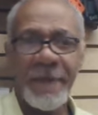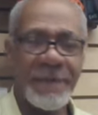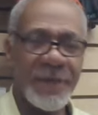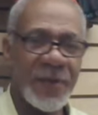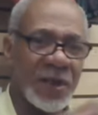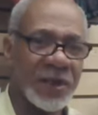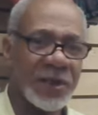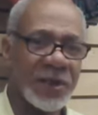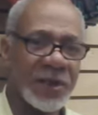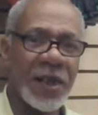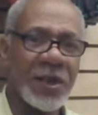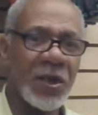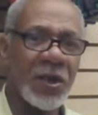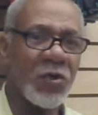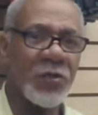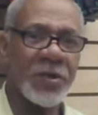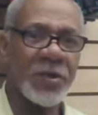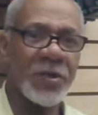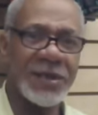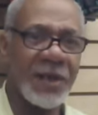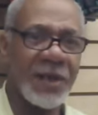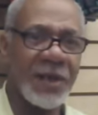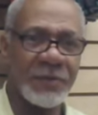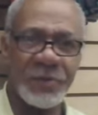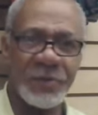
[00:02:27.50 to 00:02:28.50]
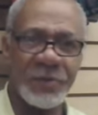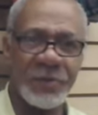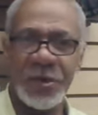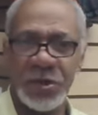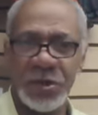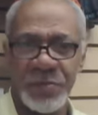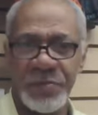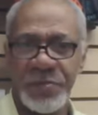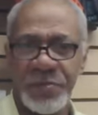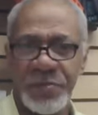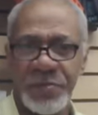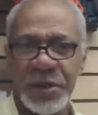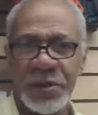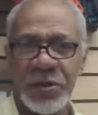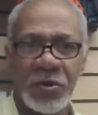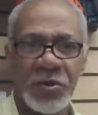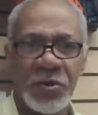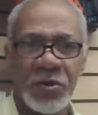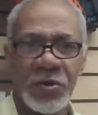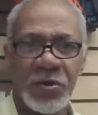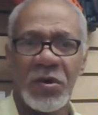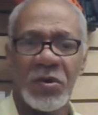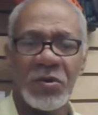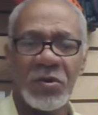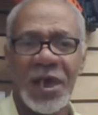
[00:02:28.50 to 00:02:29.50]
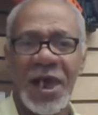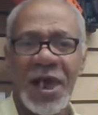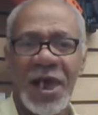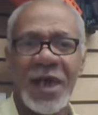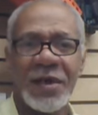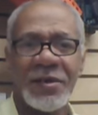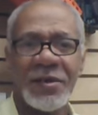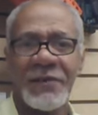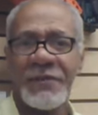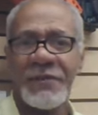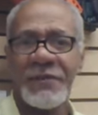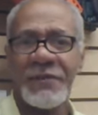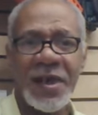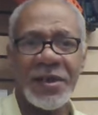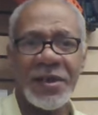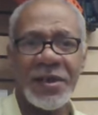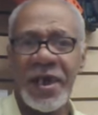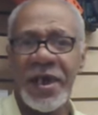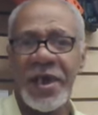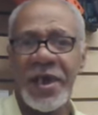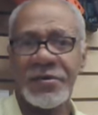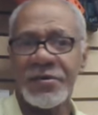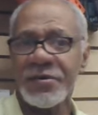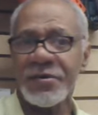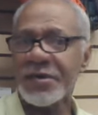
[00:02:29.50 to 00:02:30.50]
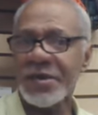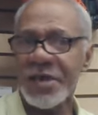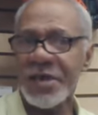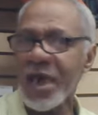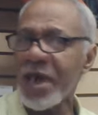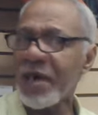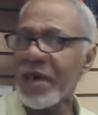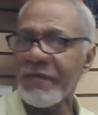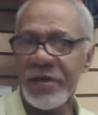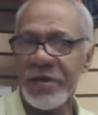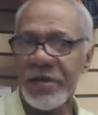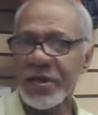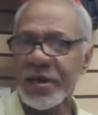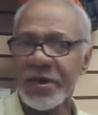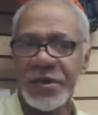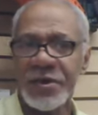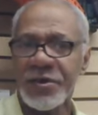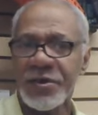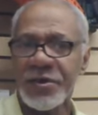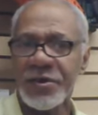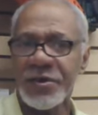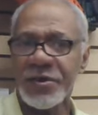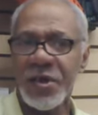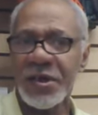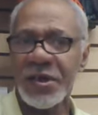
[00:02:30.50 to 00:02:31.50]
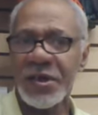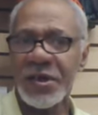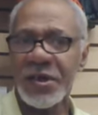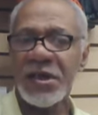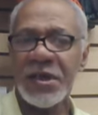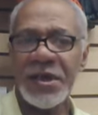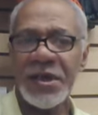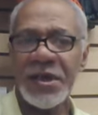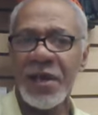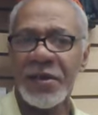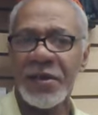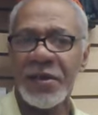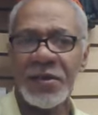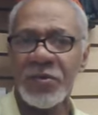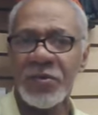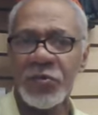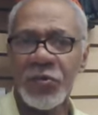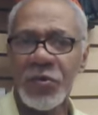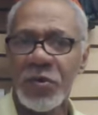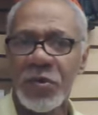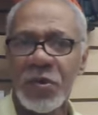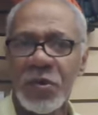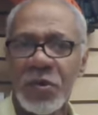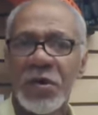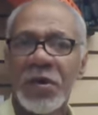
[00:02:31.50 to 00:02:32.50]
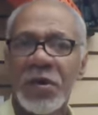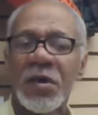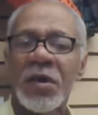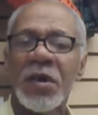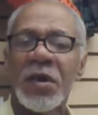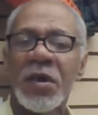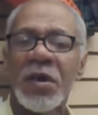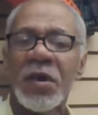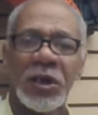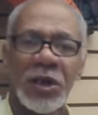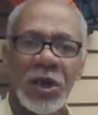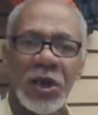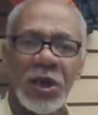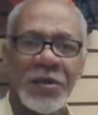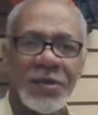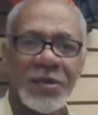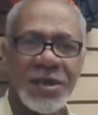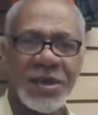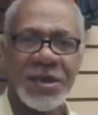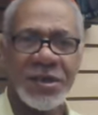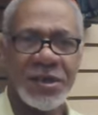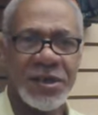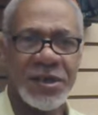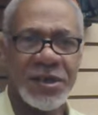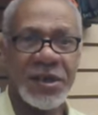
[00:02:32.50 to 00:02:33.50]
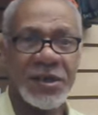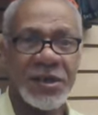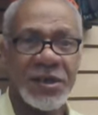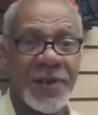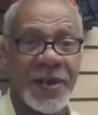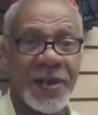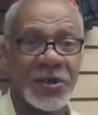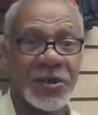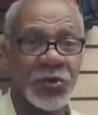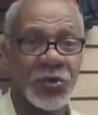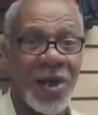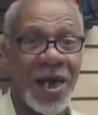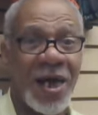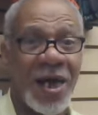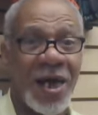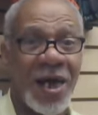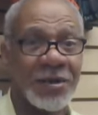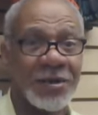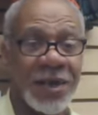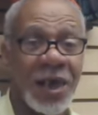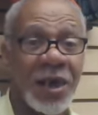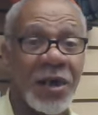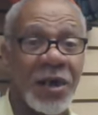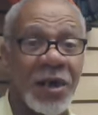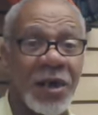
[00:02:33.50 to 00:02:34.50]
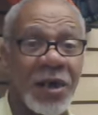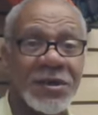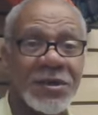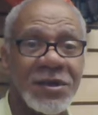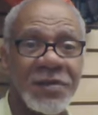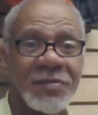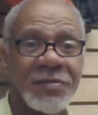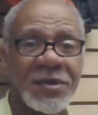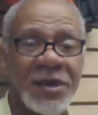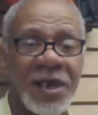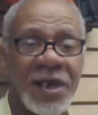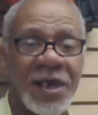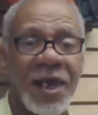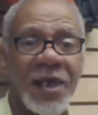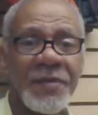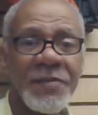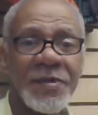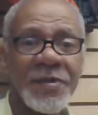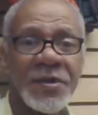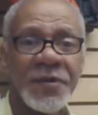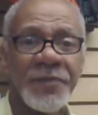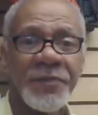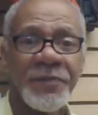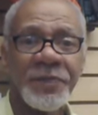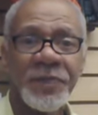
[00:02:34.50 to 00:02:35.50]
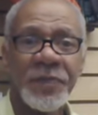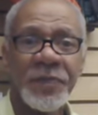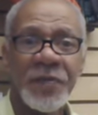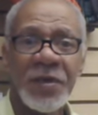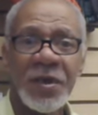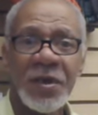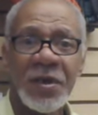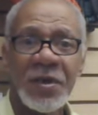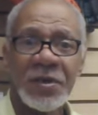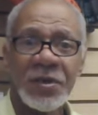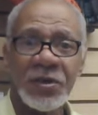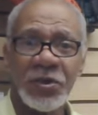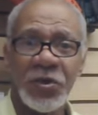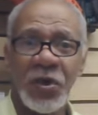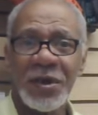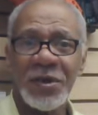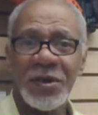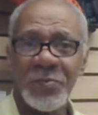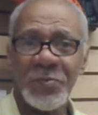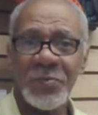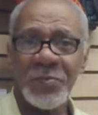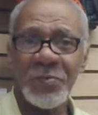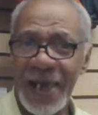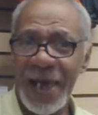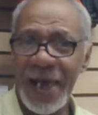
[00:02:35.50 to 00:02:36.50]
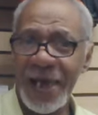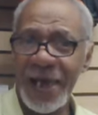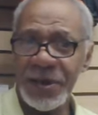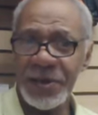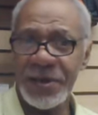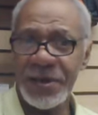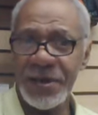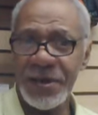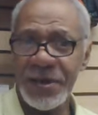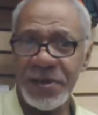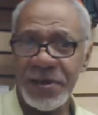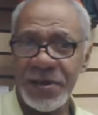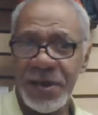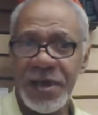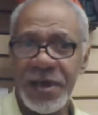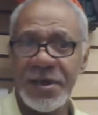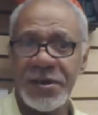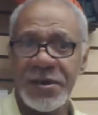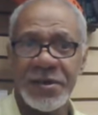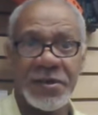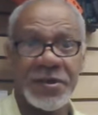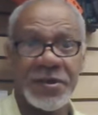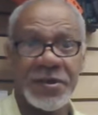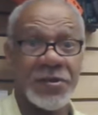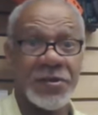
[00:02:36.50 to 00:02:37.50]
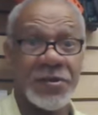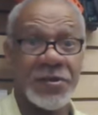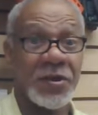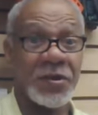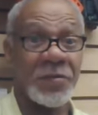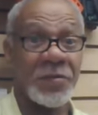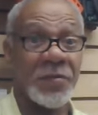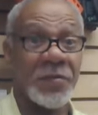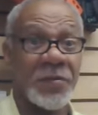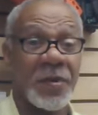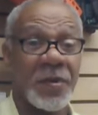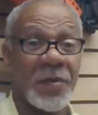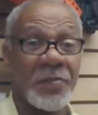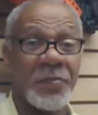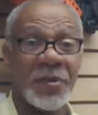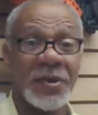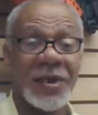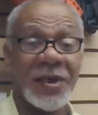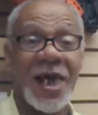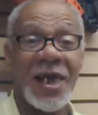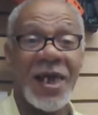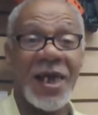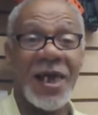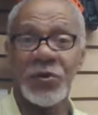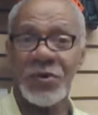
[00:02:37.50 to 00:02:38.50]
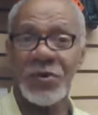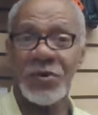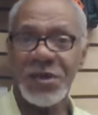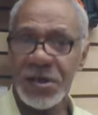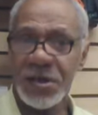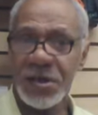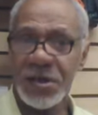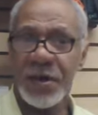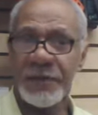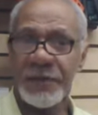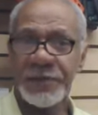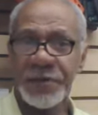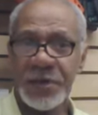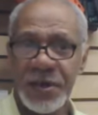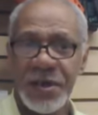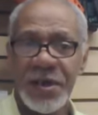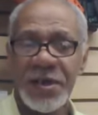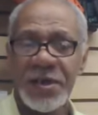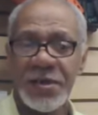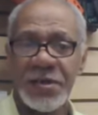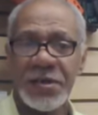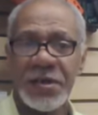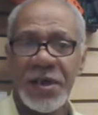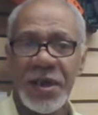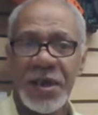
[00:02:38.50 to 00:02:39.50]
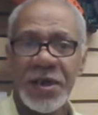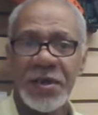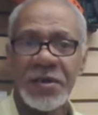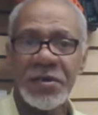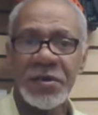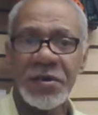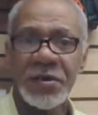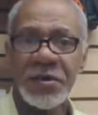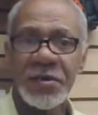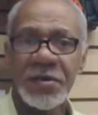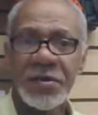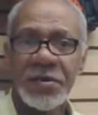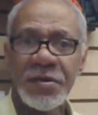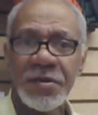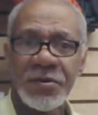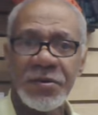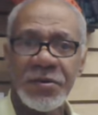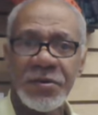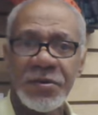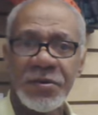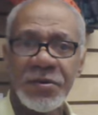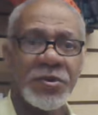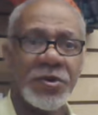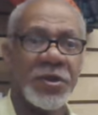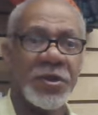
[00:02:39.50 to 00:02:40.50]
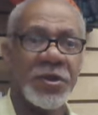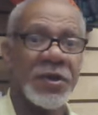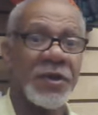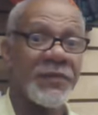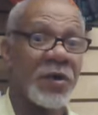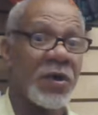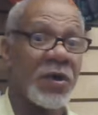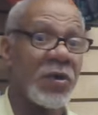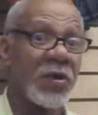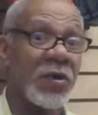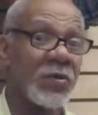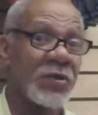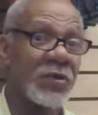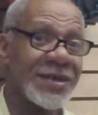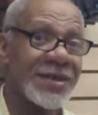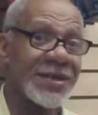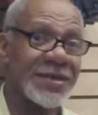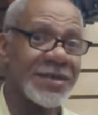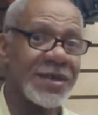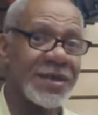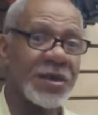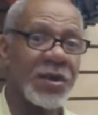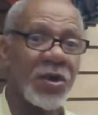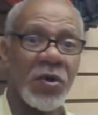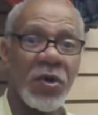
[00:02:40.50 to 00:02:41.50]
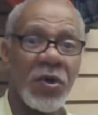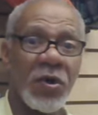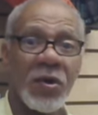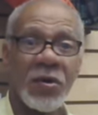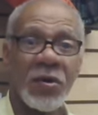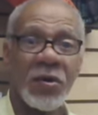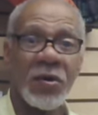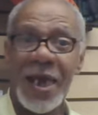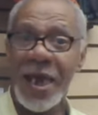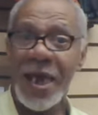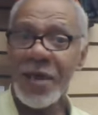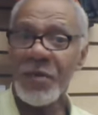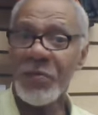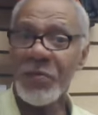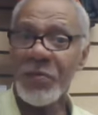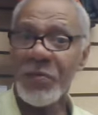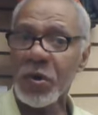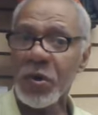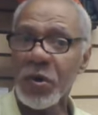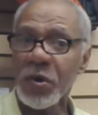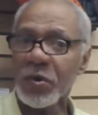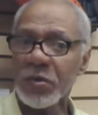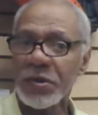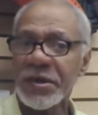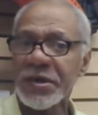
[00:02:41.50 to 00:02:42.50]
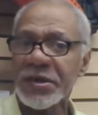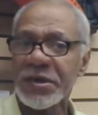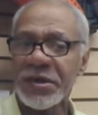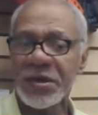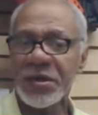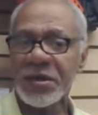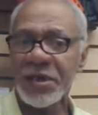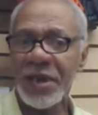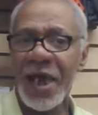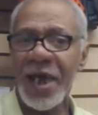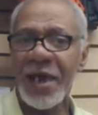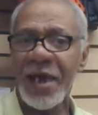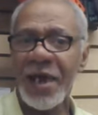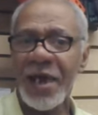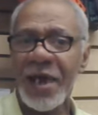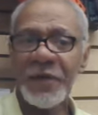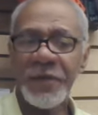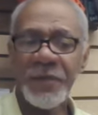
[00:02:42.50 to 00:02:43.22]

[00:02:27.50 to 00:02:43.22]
and not always have to push a button or go online to find the answers to everything that you're trying to seek out in the world. Learn these things by trial and error sometimes. Start applying these things and start applying yourself to these things so that you can live a holistic or a more holistic life.